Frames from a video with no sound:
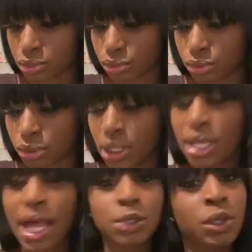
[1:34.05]
So
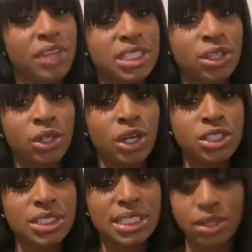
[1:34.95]
I don't know if that's gonna
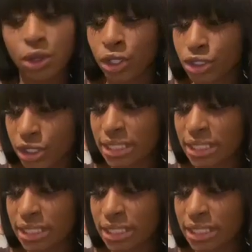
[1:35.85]
alter